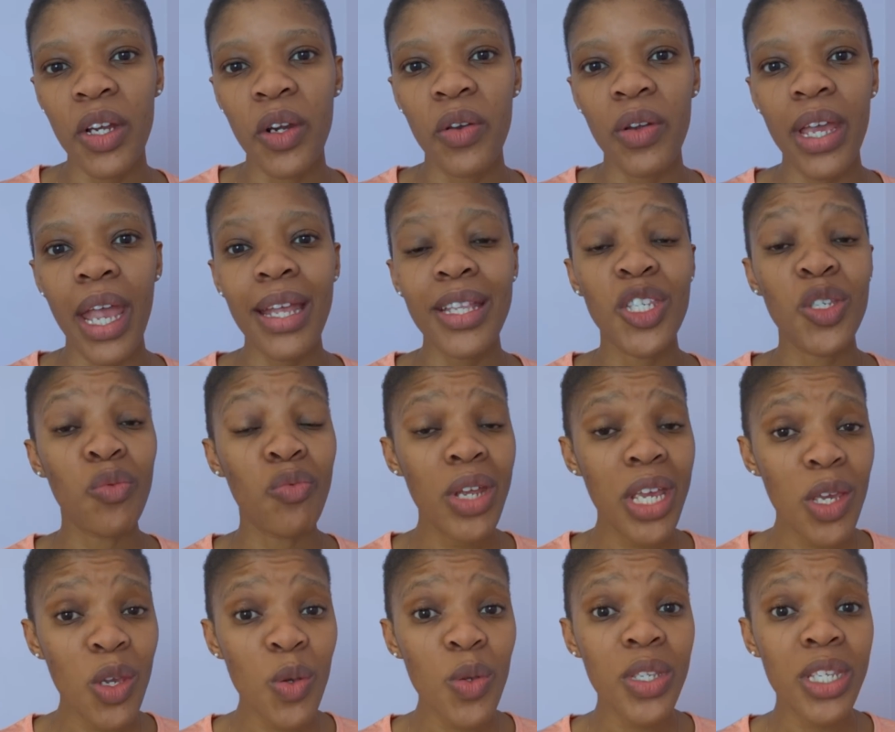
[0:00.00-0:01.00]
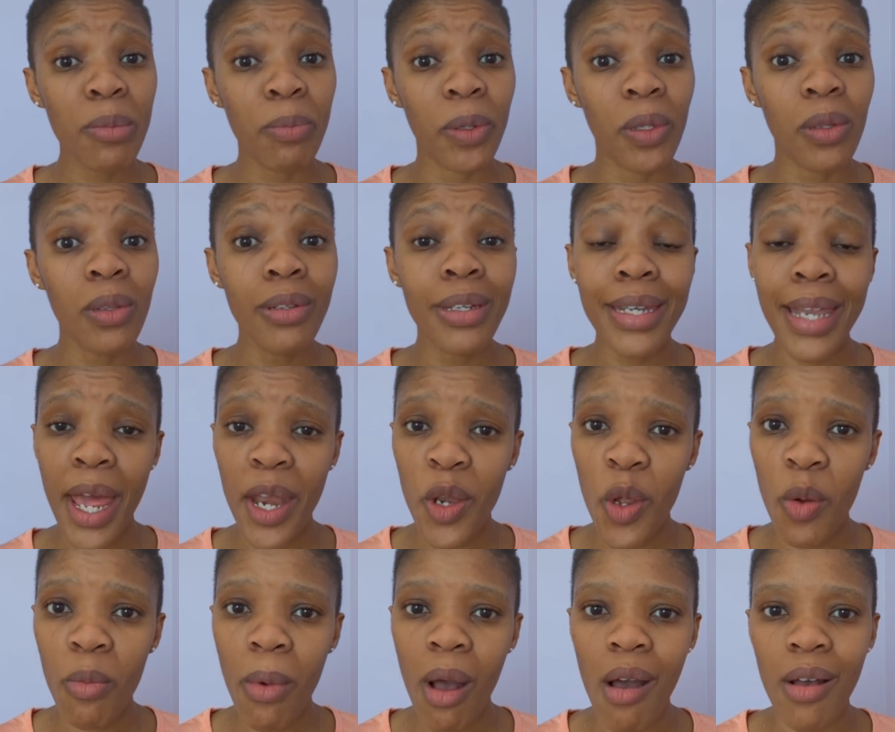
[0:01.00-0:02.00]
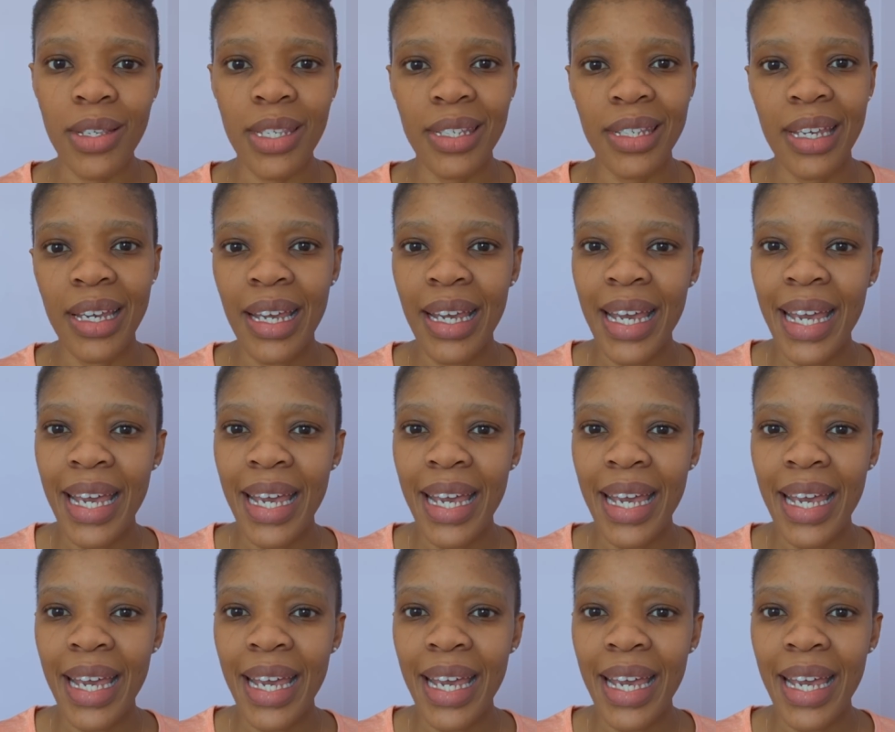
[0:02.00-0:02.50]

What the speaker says: creates reusable Nanomask.